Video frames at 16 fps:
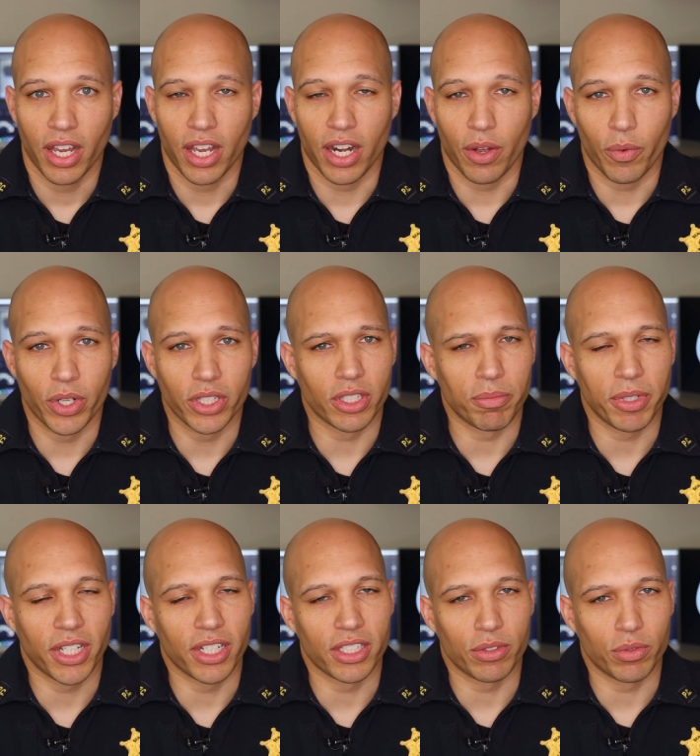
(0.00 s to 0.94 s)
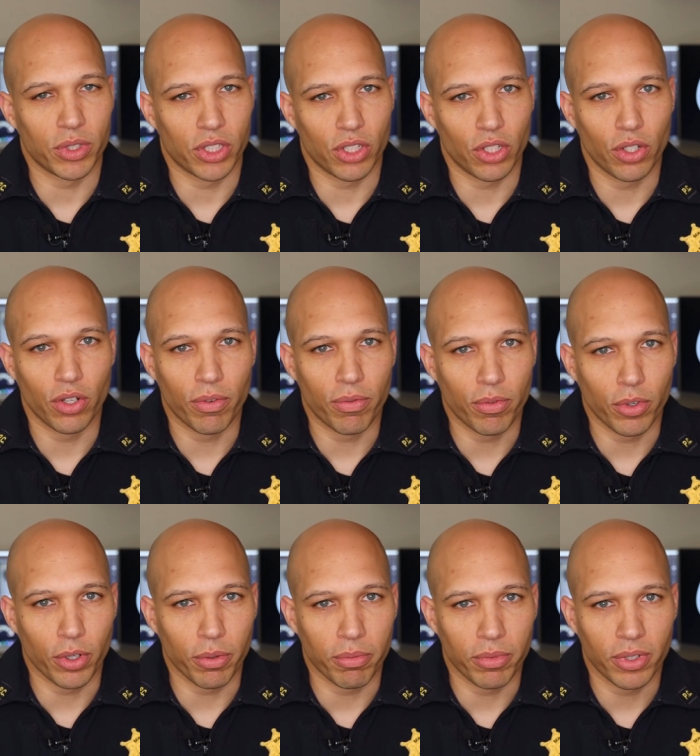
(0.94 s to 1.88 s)
And it wasn't because it was a
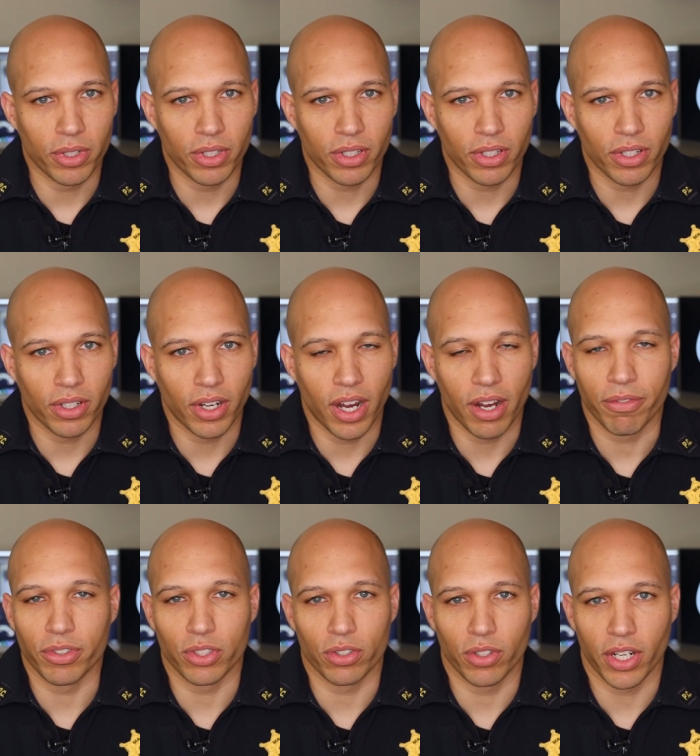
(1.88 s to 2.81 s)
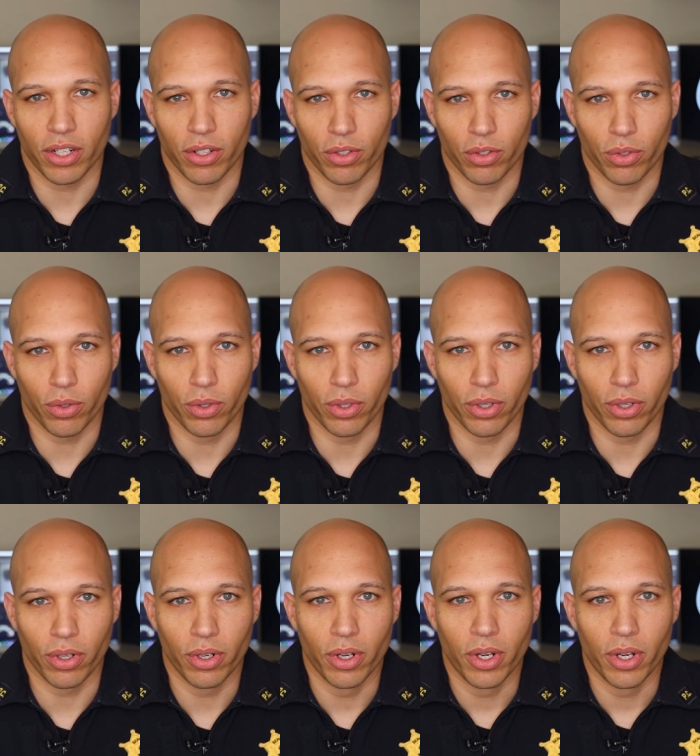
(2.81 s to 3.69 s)
uniformed officer at her door,